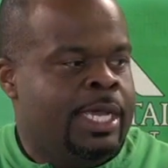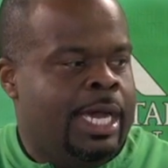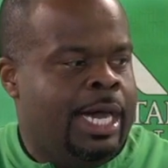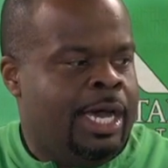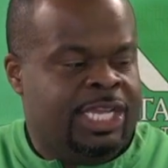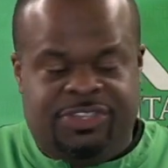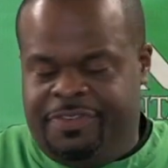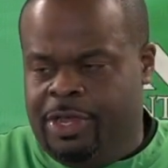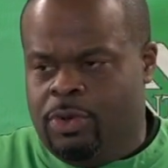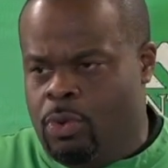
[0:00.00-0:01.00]
a
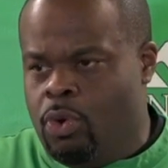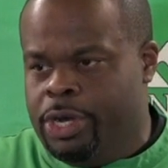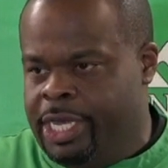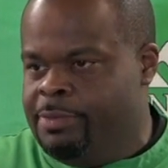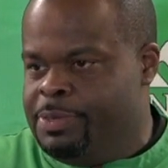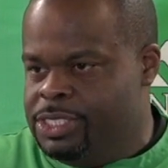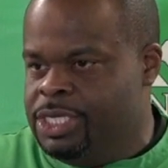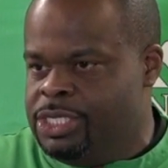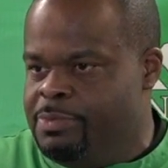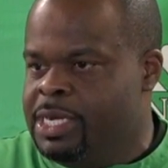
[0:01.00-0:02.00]
very rewarding
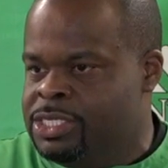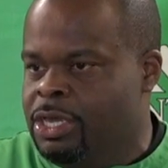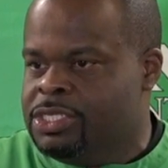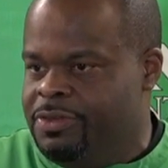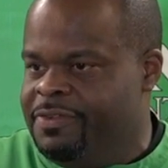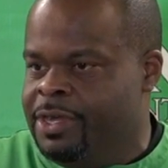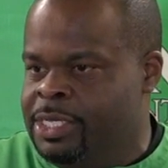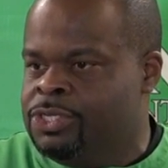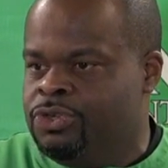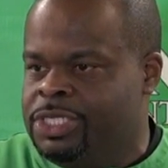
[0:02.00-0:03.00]
position, but it's also a
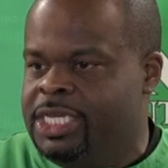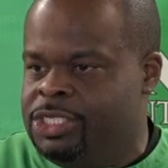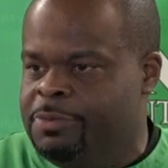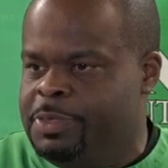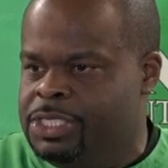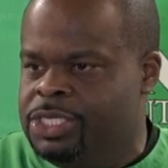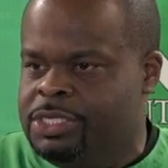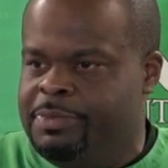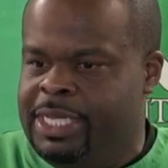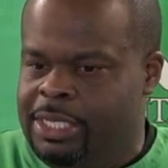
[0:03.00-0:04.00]
very strategic
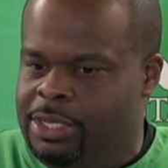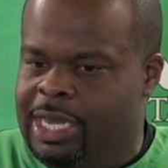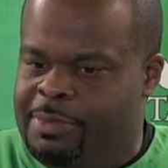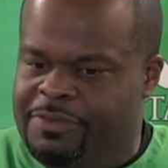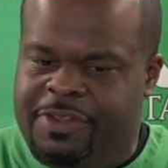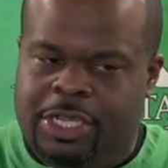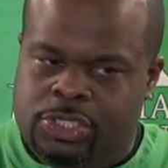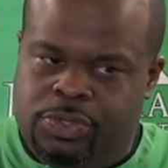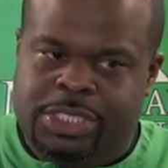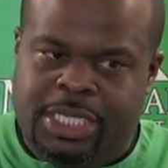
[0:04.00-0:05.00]
position, meaning you got to be very
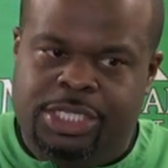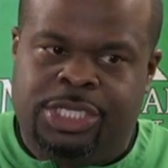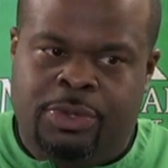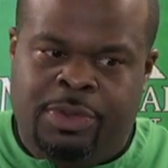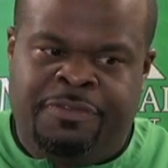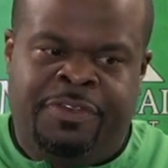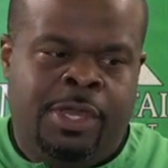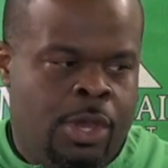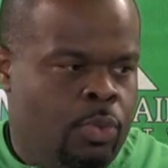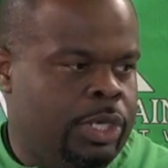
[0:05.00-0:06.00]
strategic with
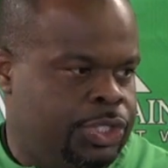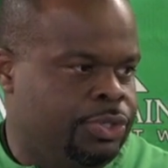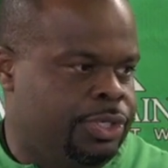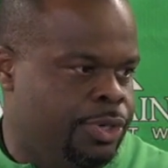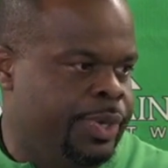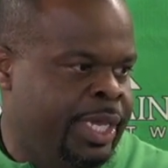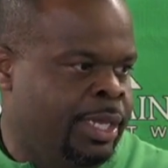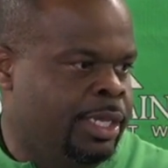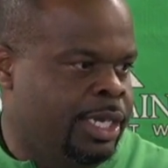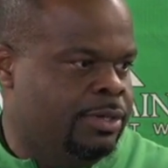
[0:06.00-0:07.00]
what you're
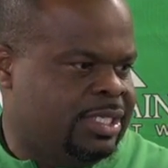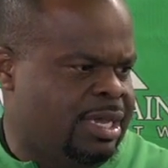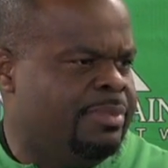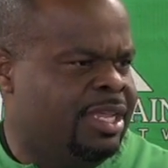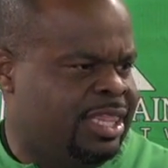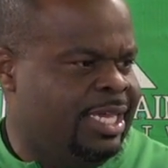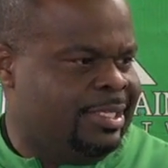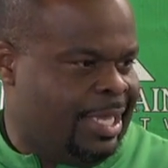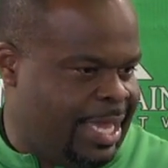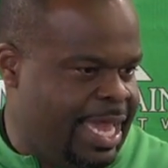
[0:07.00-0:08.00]
doing. You know, some of the
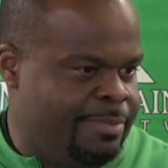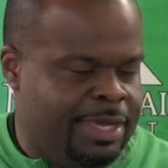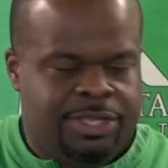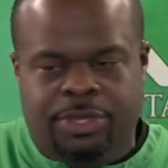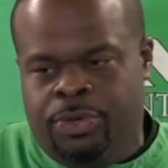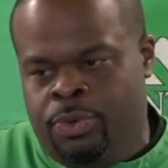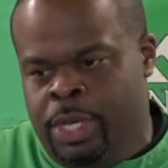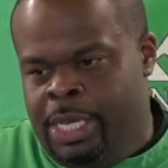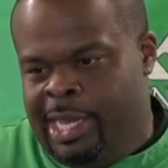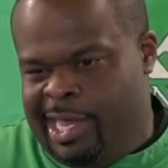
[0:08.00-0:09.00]
things that Cam can do,
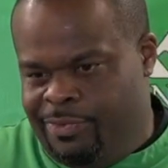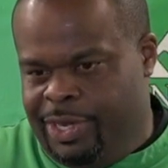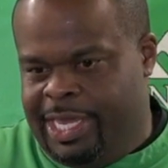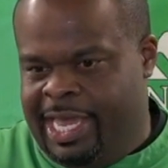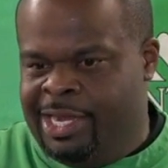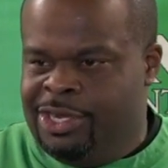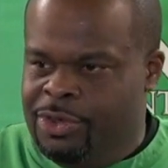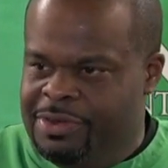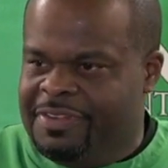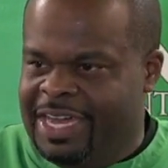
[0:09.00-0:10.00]
Henry can't
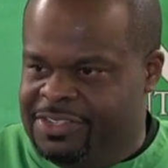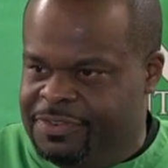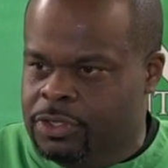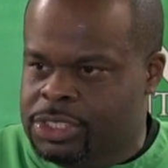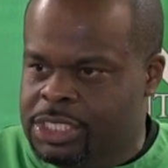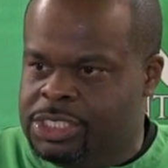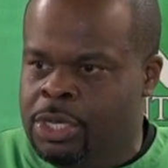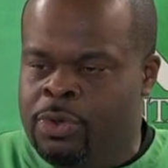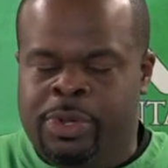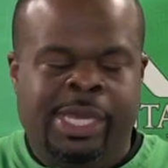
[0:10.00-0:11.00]
do, and vice versa.
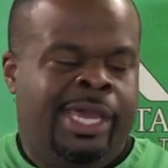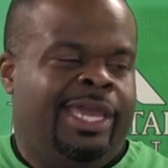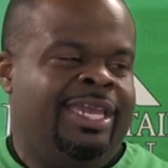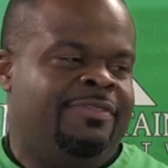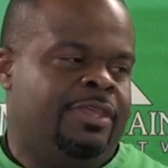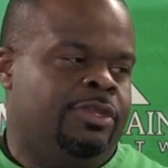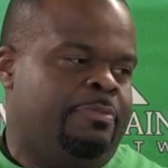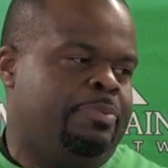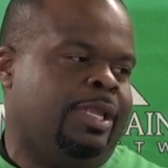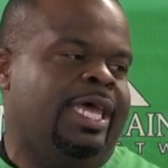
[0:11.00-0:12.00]
So even though the
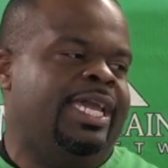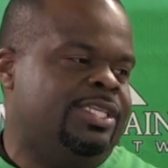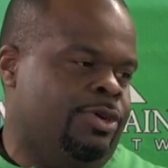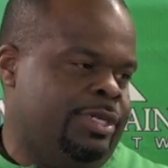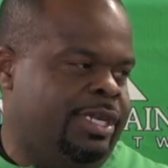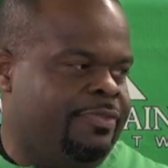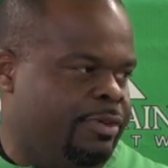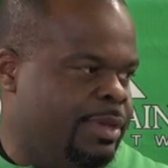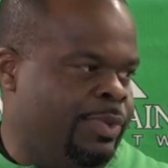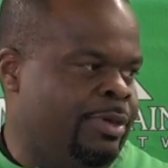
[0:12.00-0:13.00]
plays aren't
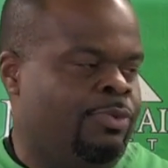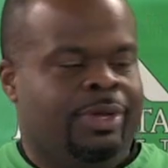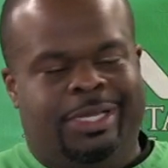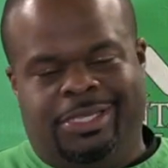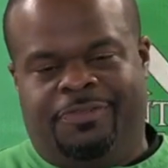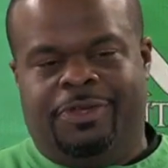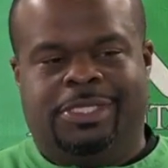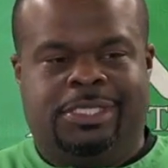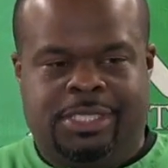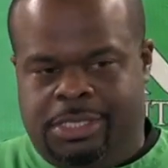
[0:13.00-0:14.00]
different, I mean, we don't run a different
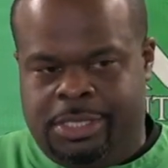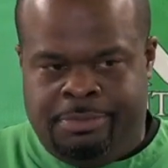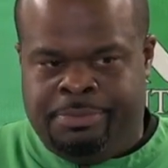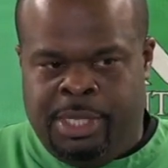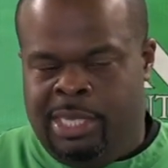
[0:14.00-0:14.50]
system